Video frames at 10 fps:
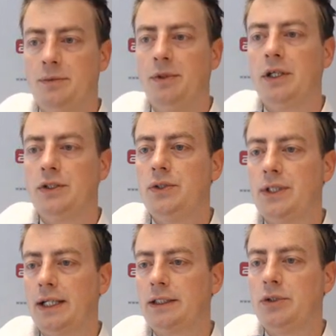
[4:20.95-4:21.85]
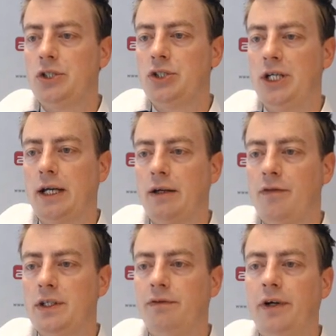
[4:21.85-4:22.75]
because Too Sexy will just check if
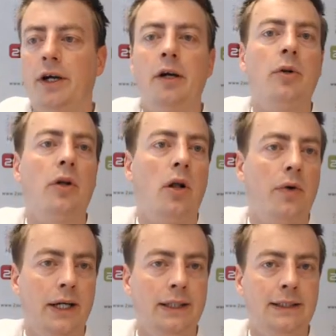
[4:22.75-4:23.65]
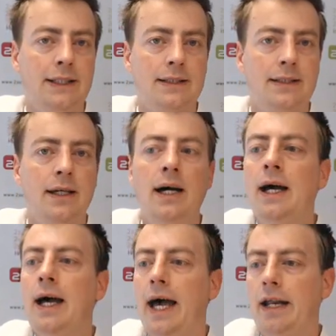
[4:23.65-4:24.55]
this variable already exists,
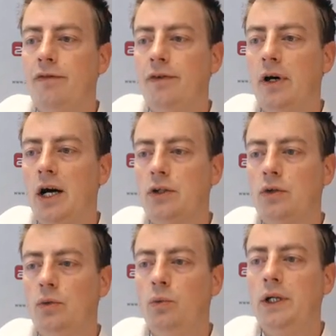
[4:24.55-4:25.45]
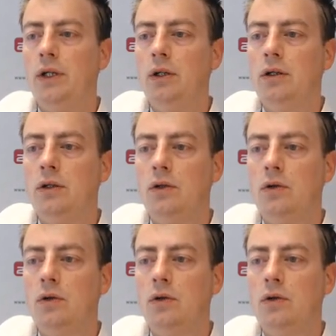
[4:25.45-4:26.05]
and if not, we'll